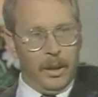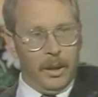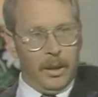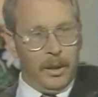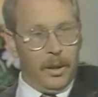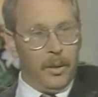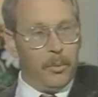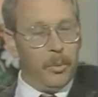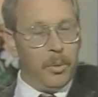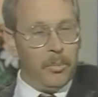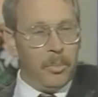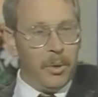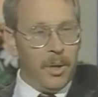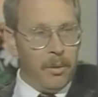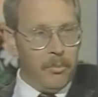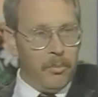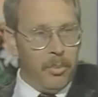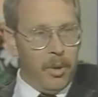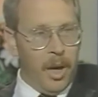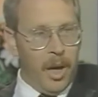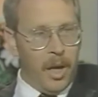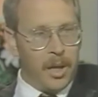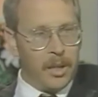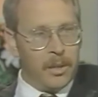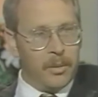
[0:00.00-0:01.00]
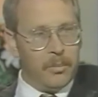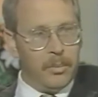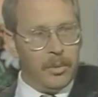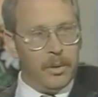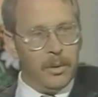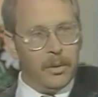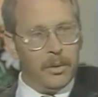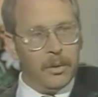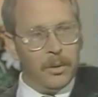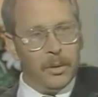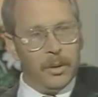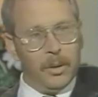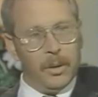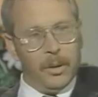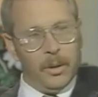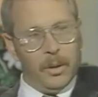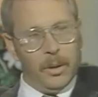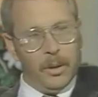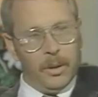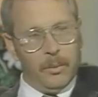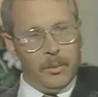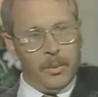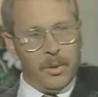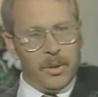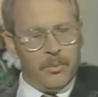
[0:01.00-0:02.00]
It would be impossible.
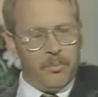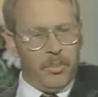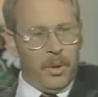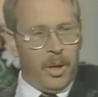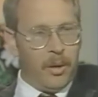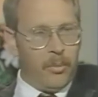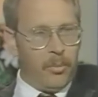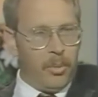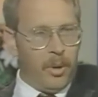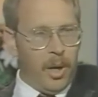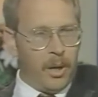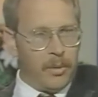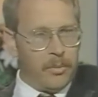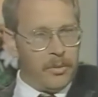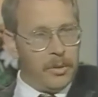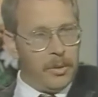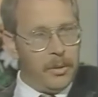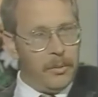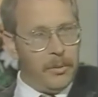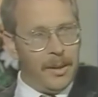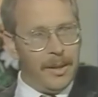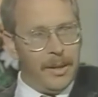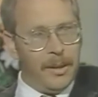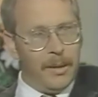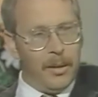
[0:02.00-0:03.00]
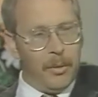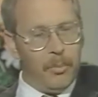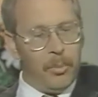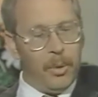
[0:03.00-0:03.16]
We spend approximately